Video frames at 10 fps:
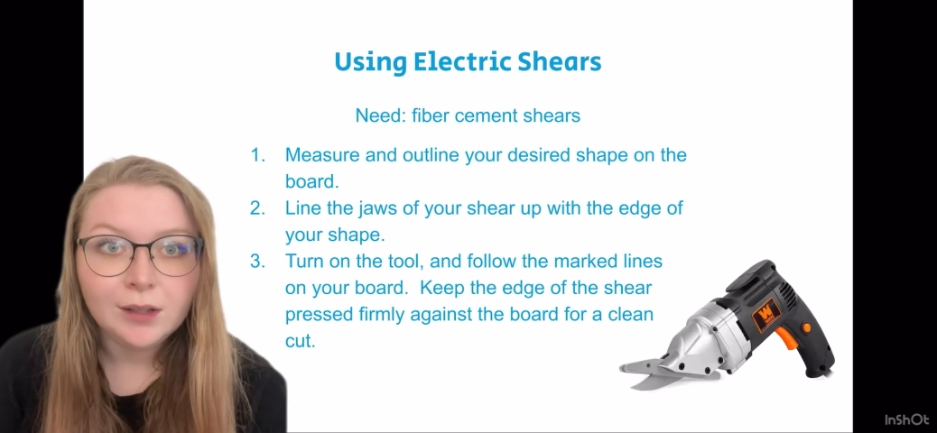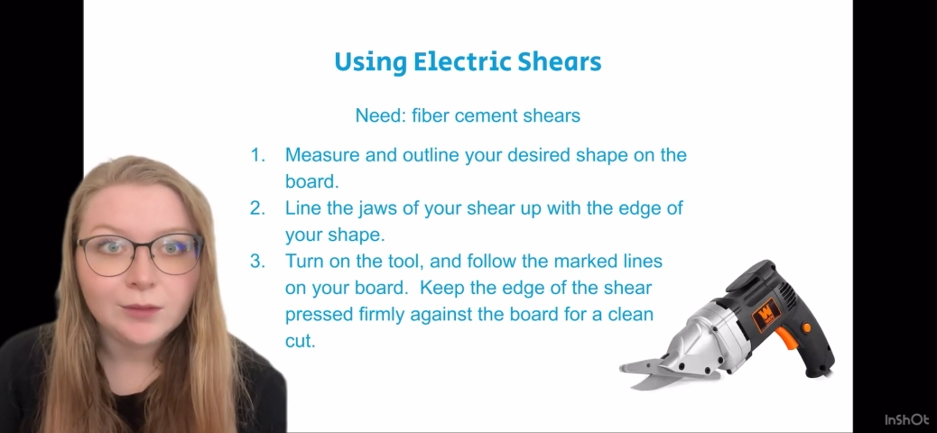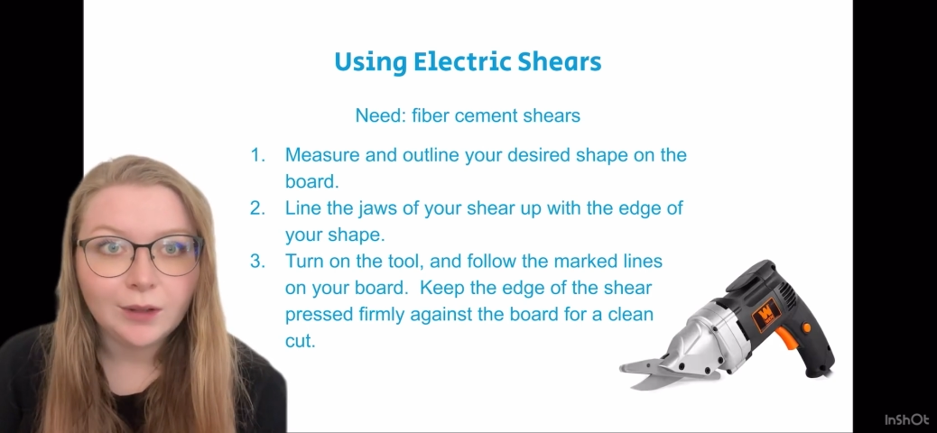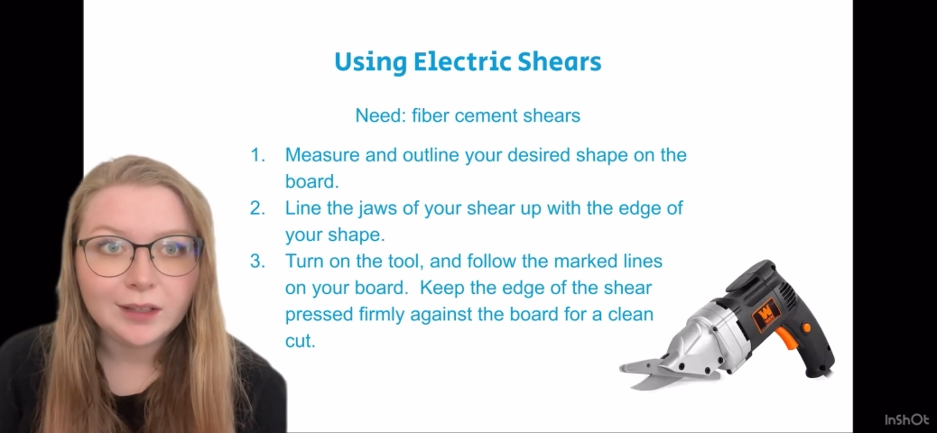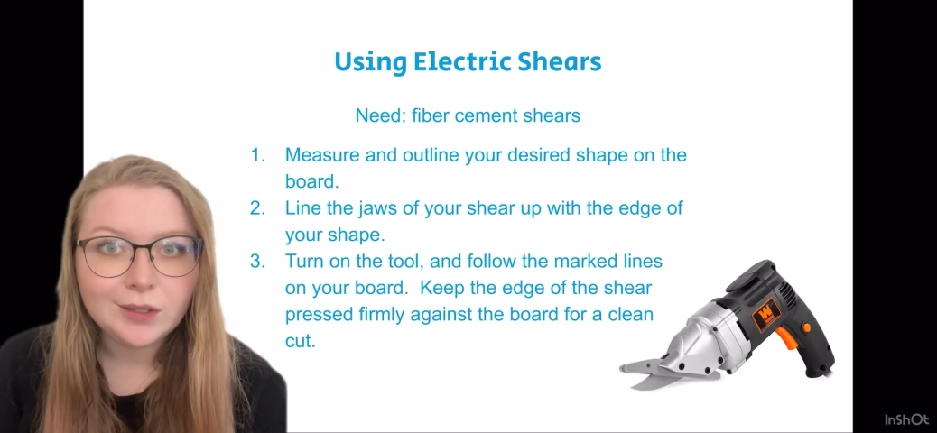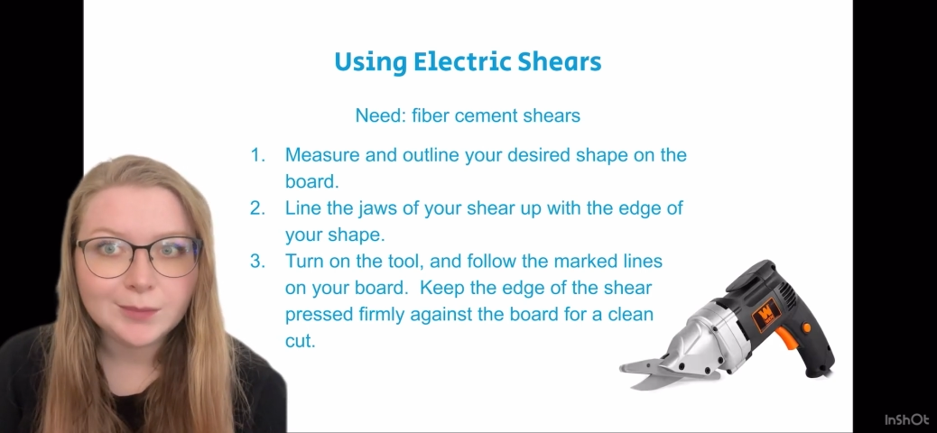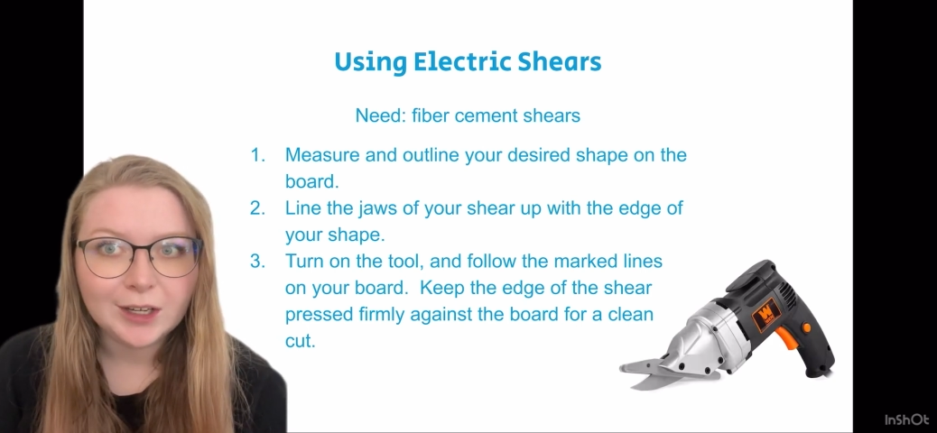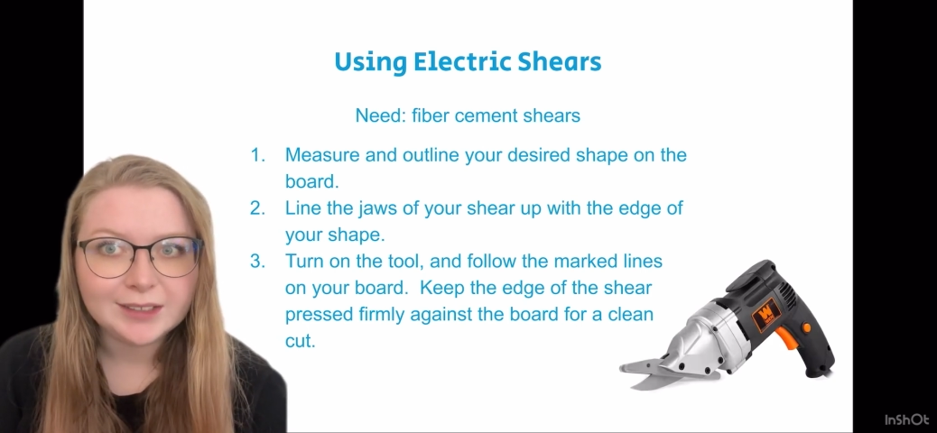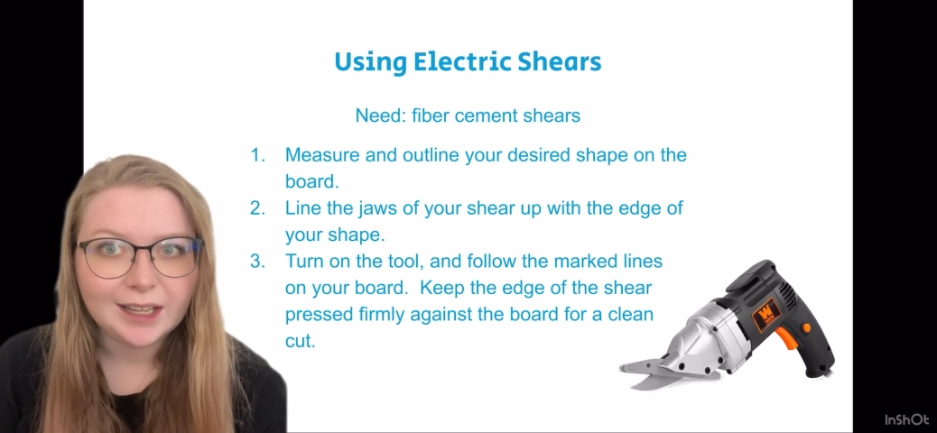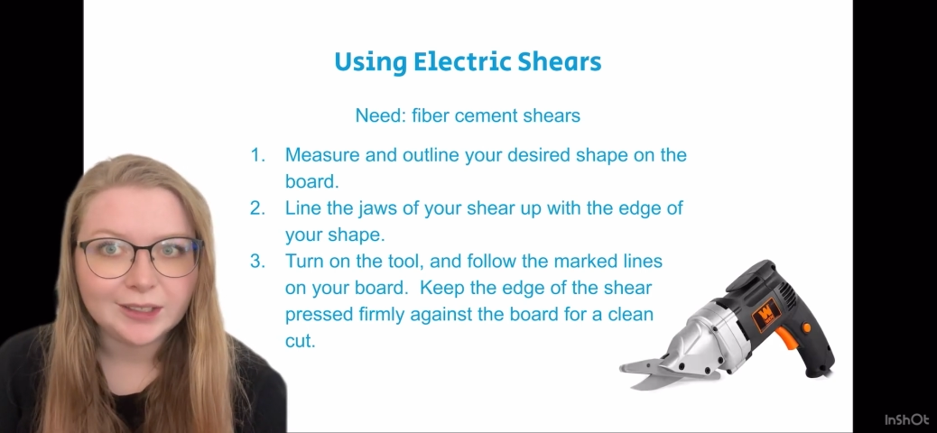follow the
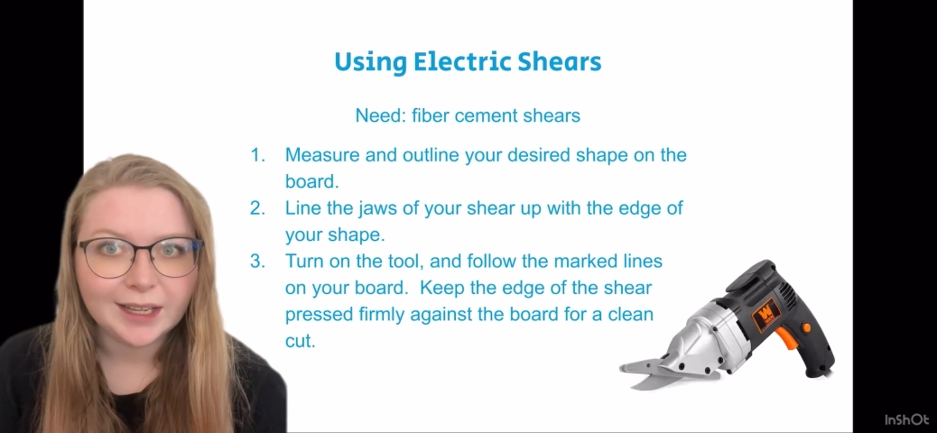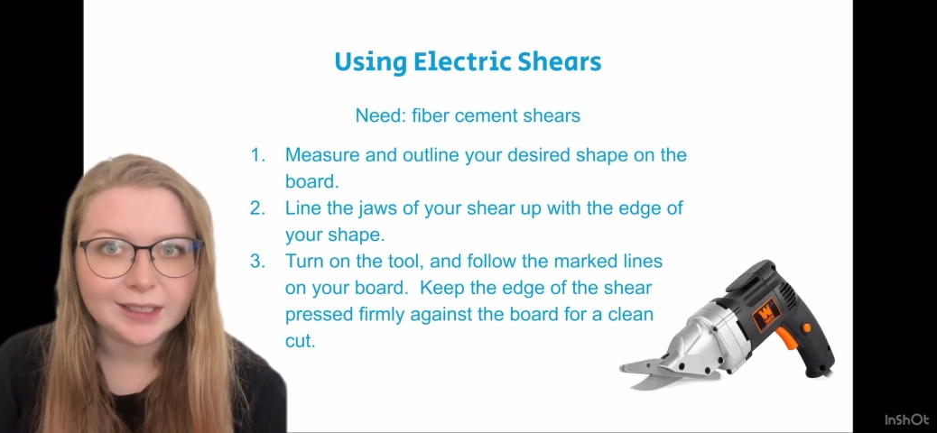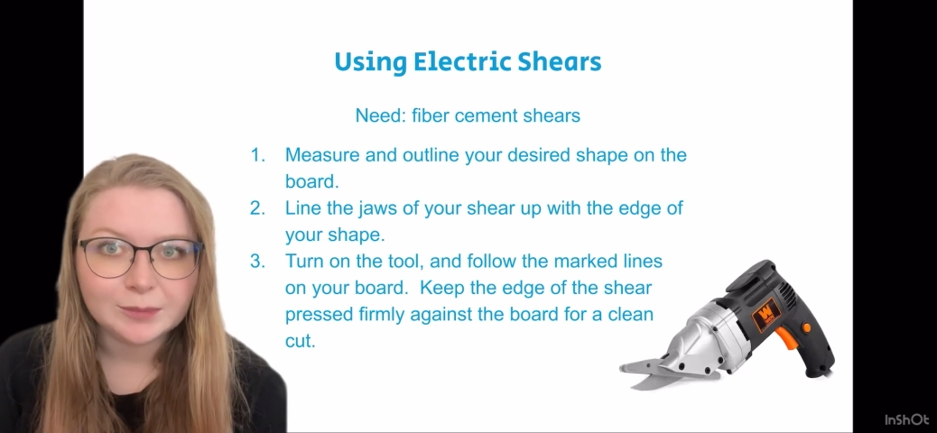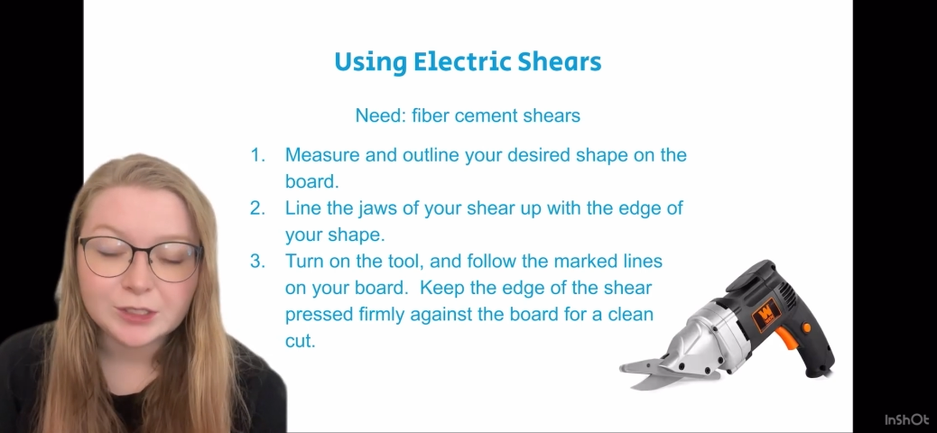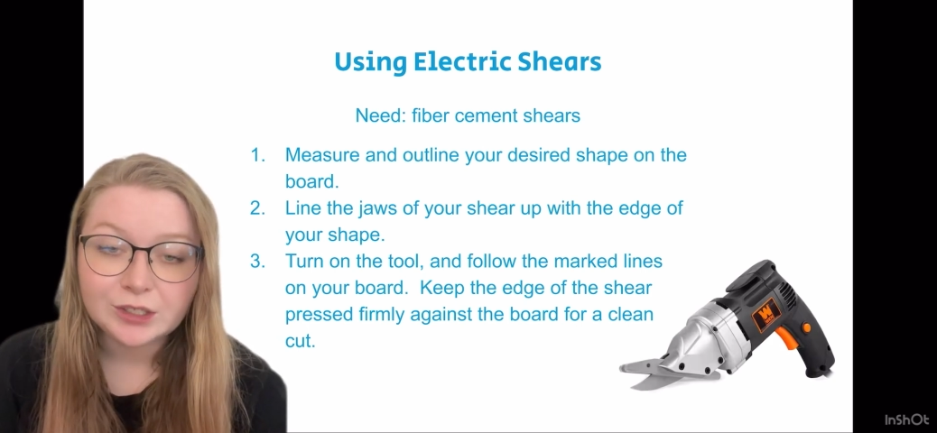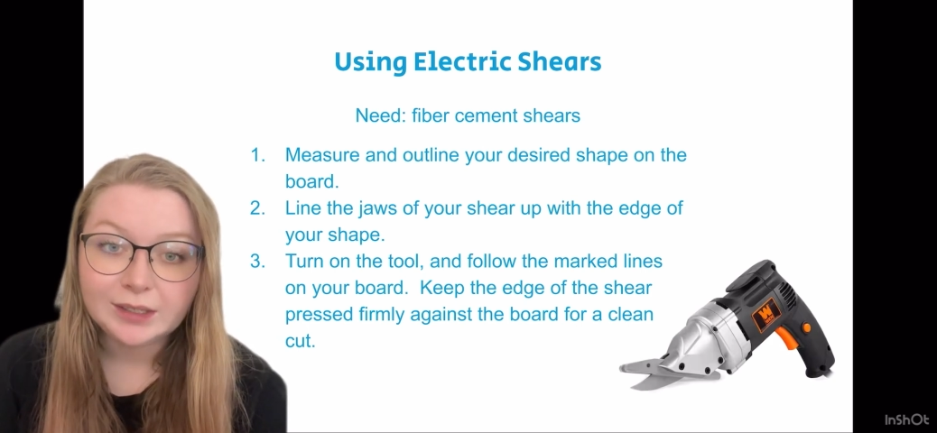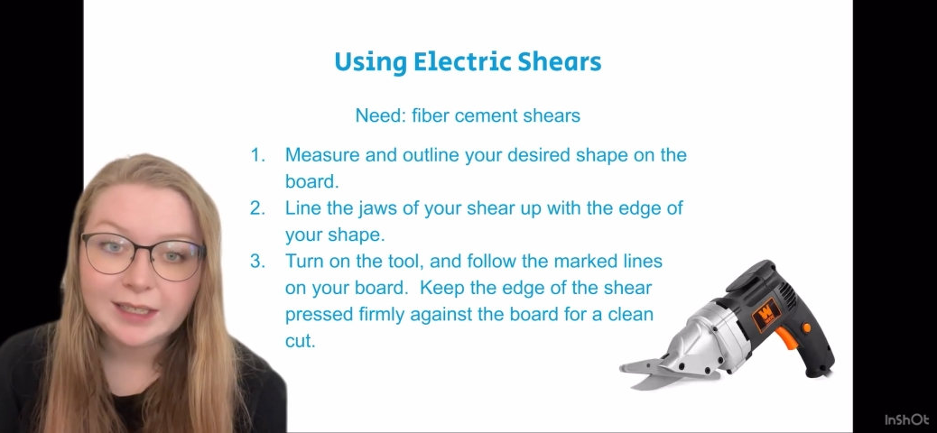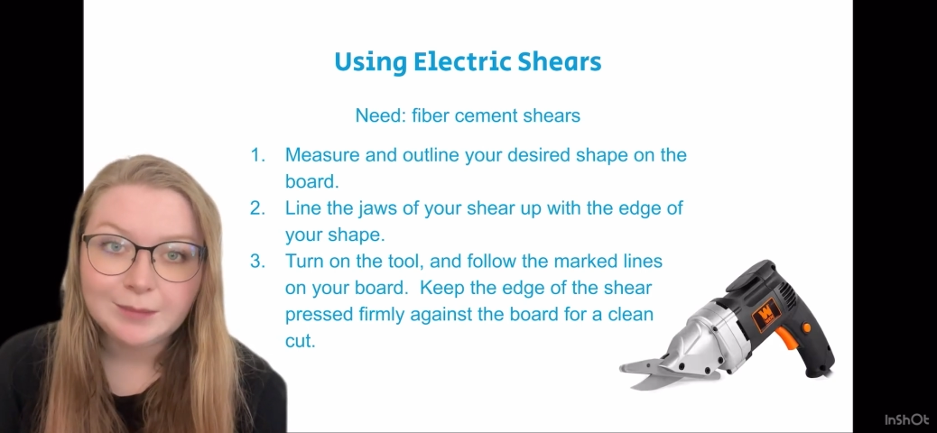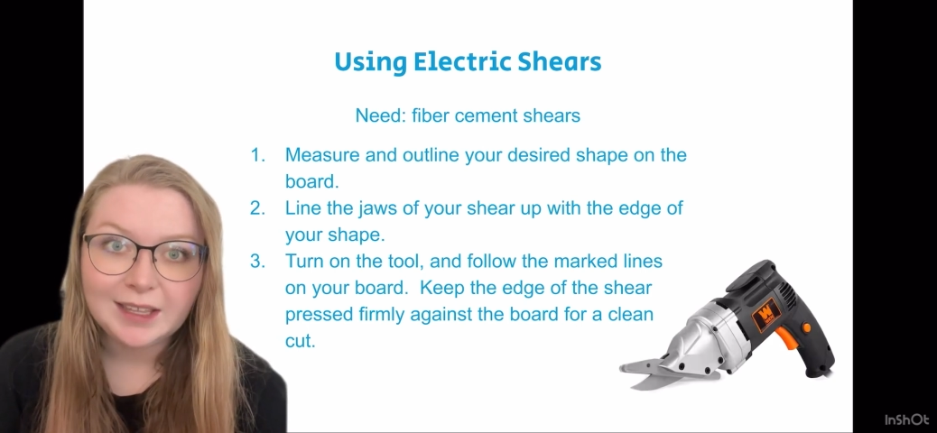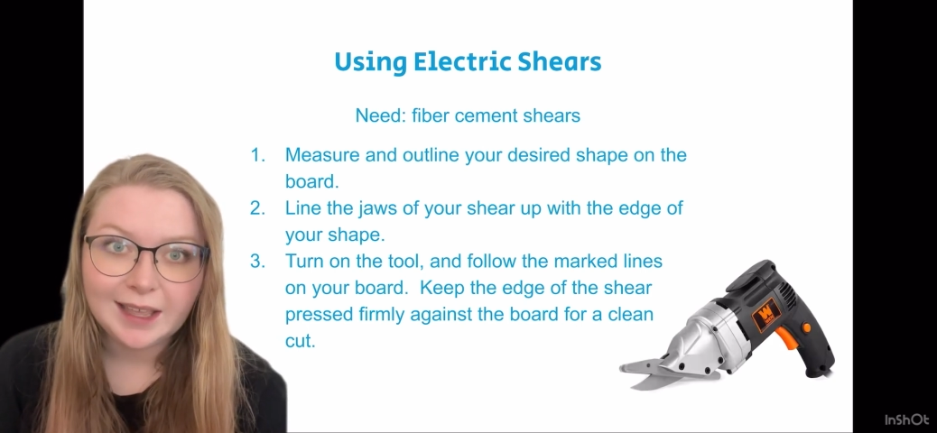marked outline and be sure to
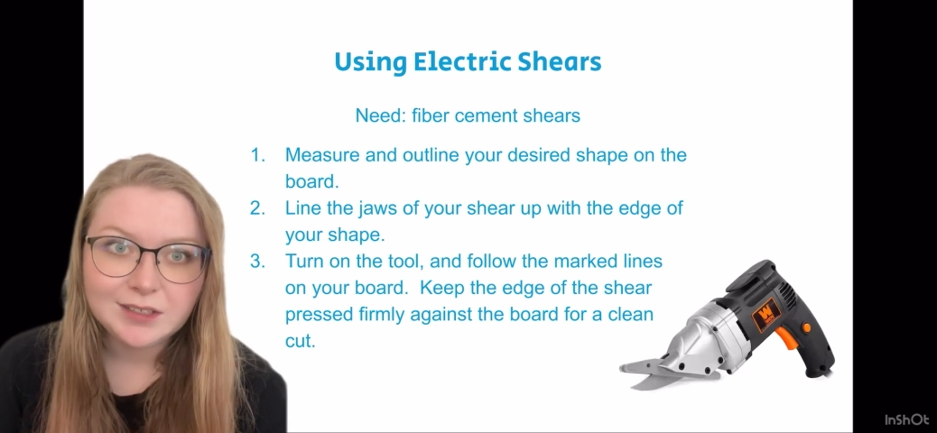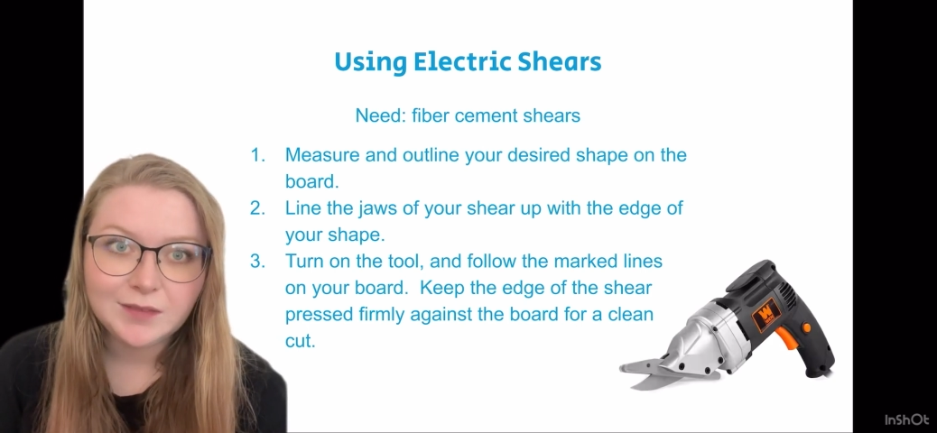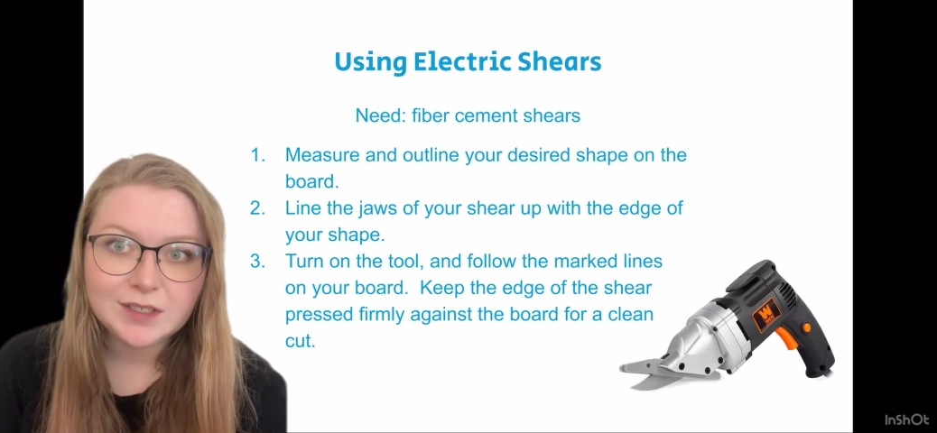keep the edge of the